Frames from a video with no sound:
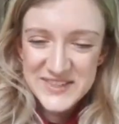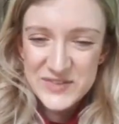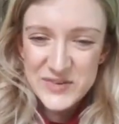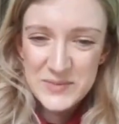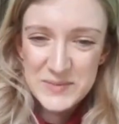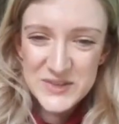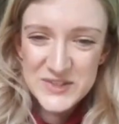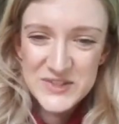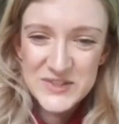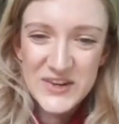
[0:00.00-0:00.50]
have
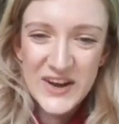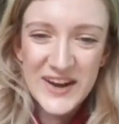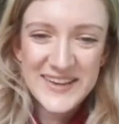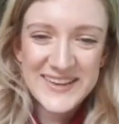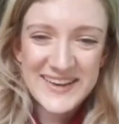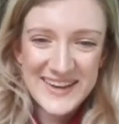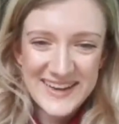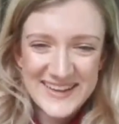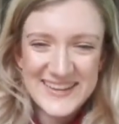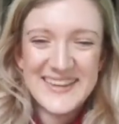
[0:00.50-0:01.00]
some,
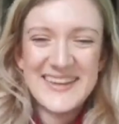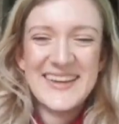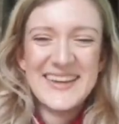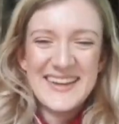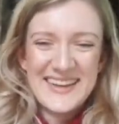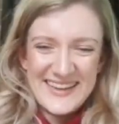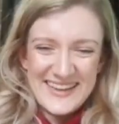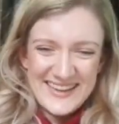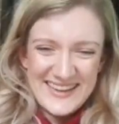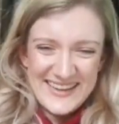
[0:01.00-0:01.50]

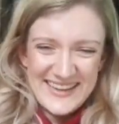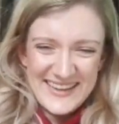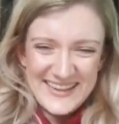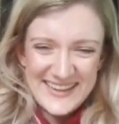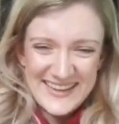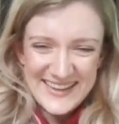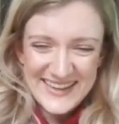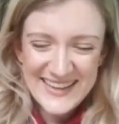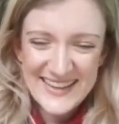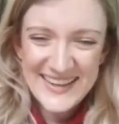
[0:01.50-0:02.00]
how you
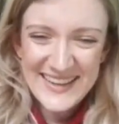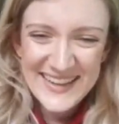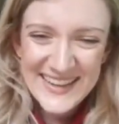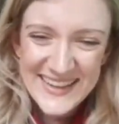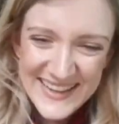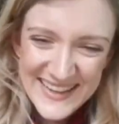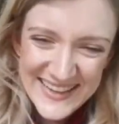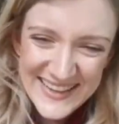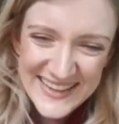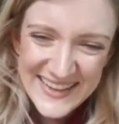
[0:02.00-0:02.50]
say,
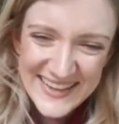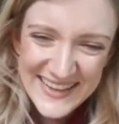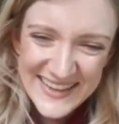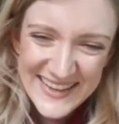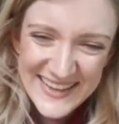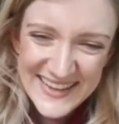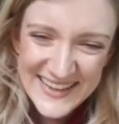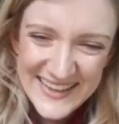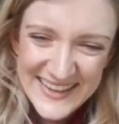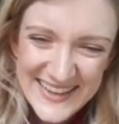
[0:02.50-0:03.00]

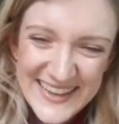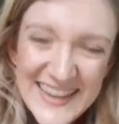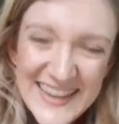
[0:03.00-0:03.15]
compaesana.